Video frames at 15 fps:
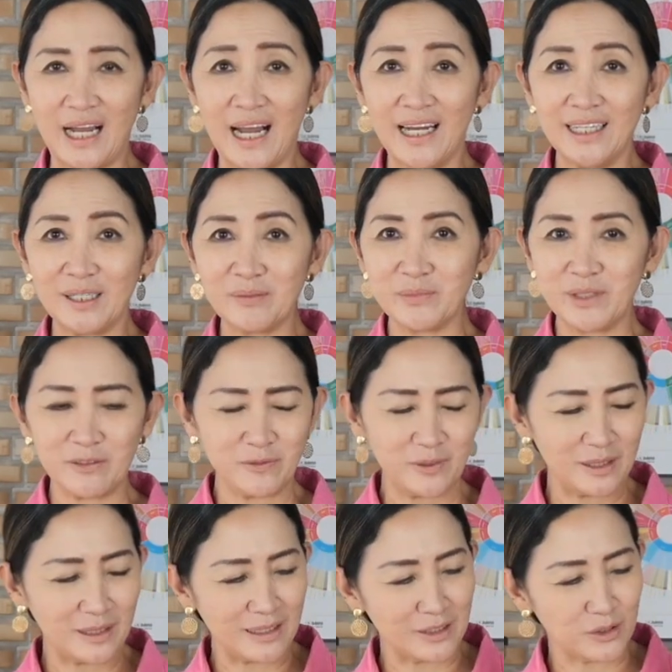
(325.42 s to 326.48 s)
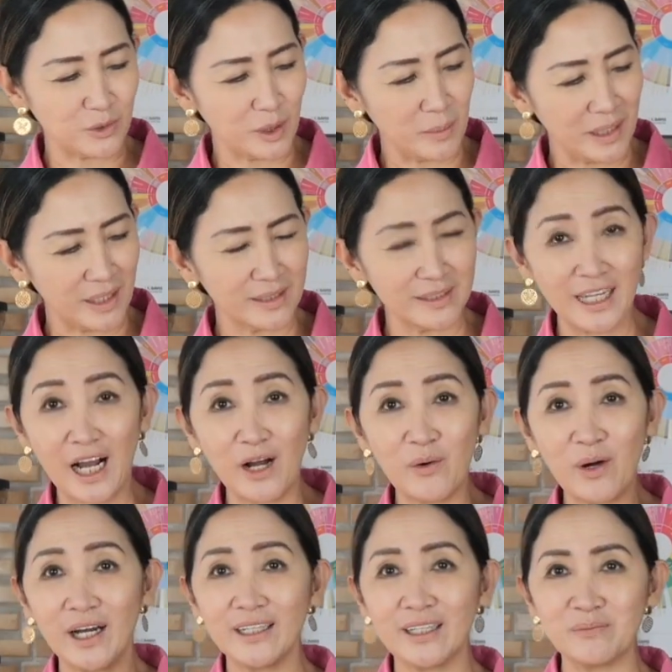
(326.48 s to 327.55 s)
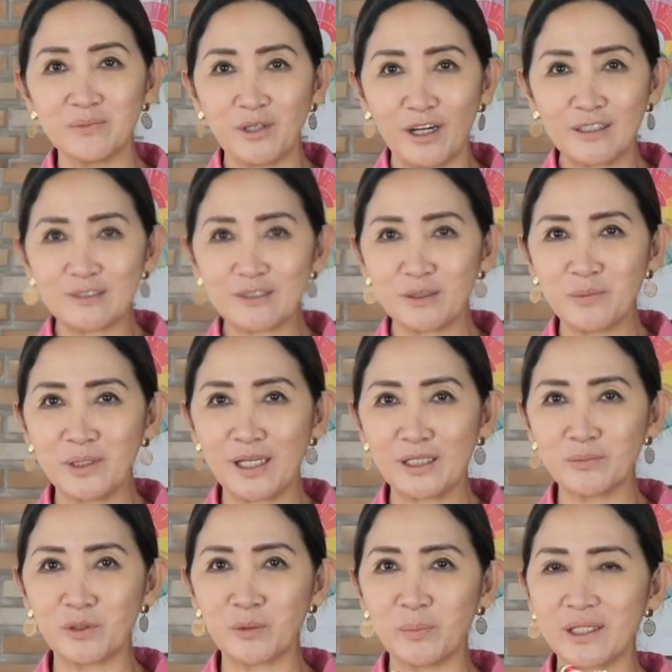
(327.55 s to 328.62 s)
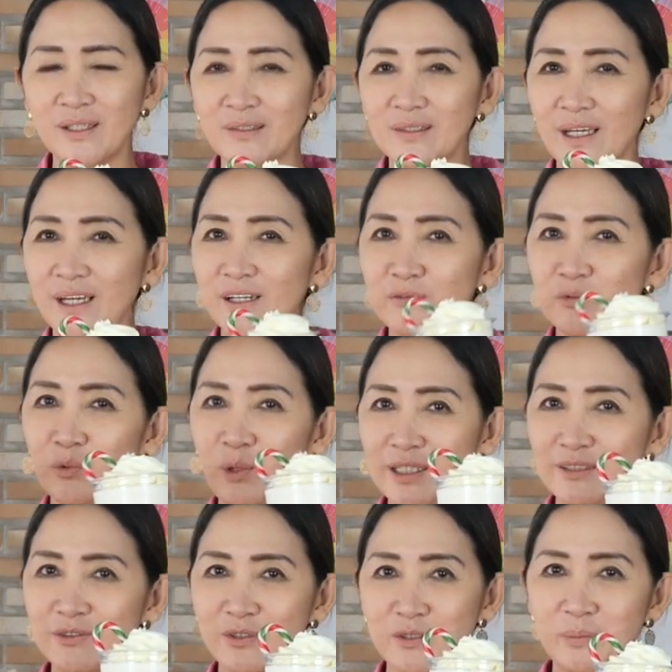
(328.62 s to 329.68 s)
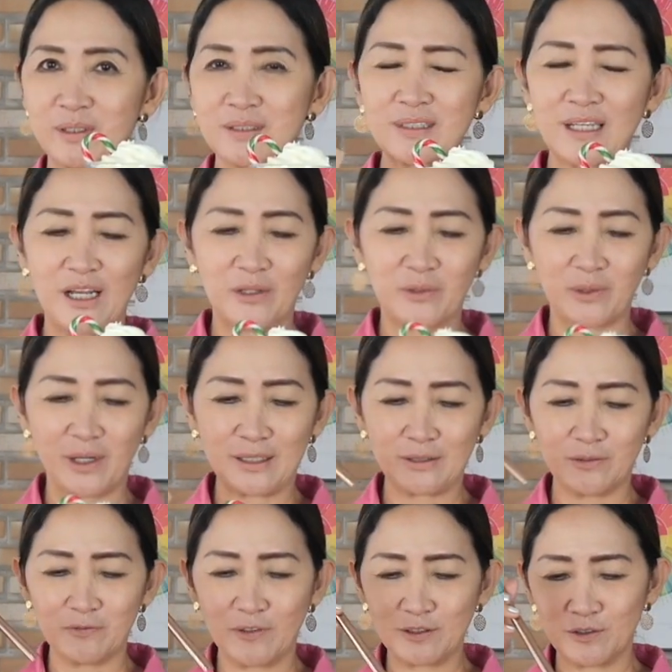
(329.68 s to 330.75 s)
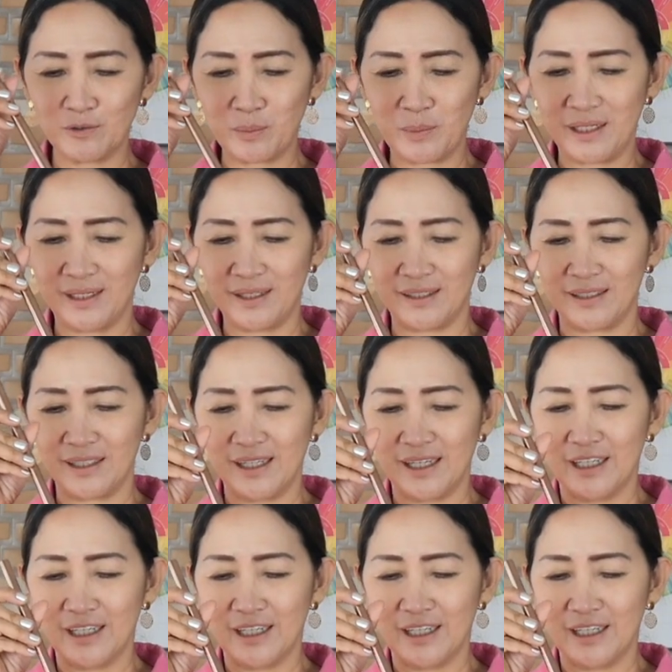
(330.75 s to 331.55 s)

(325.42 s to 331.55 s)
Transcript: I am definitely dreaming, and now I am not dreaming anymore because I have White Christmas right in front of me here.